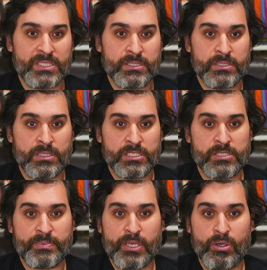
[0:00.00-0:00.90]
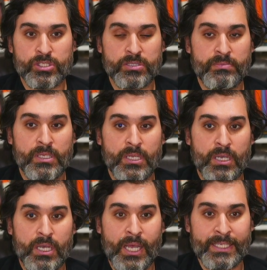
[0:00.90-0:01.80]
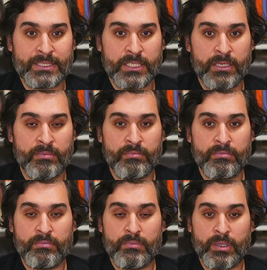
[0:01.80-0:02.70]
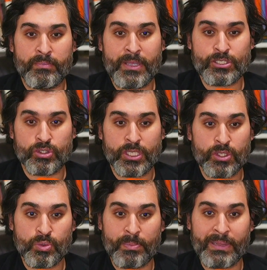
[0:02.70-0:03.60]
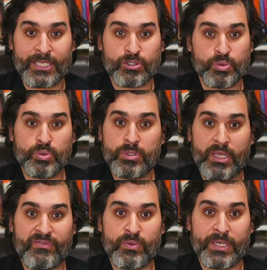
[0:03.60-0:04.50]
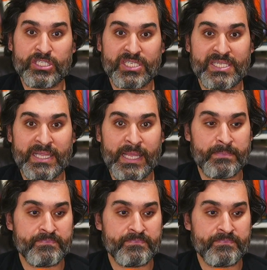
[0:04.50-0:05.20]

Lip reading: is pretty awesome, and make sure that you apply soon if you are interested in that.